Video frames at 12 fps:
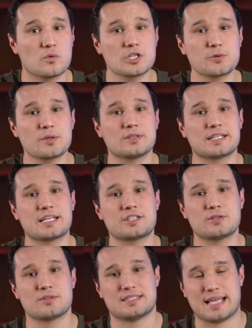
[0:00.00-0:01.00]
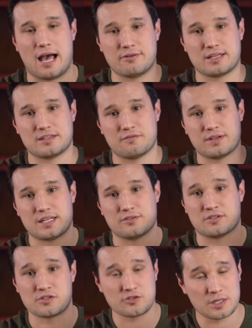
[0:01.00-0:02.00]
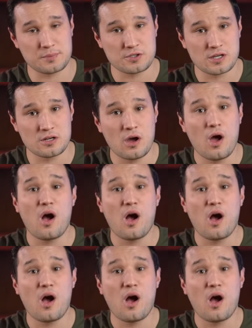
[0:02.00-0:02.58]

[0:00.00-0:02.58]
which we'll link to down in the video description,